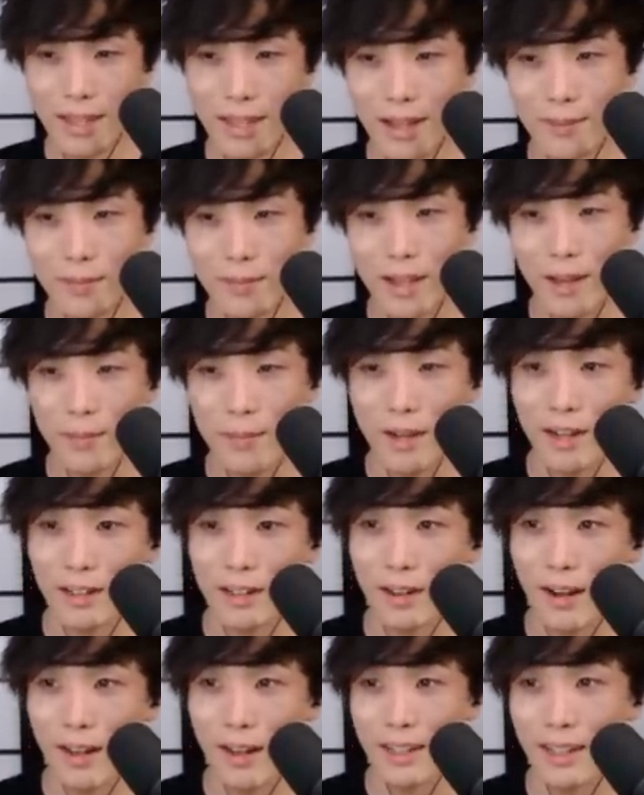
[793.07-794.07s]
I'm not
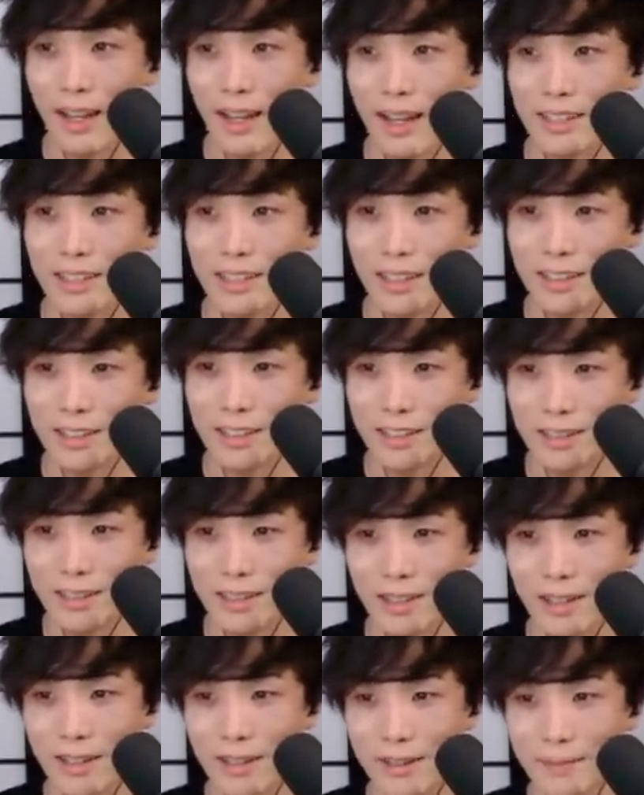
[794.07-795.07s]
crying, guys. I just,
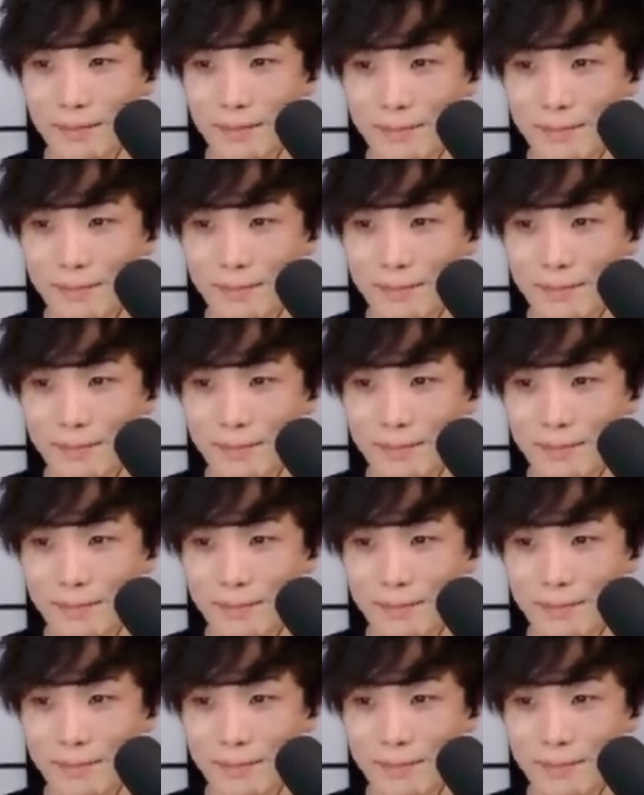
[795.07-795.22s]
just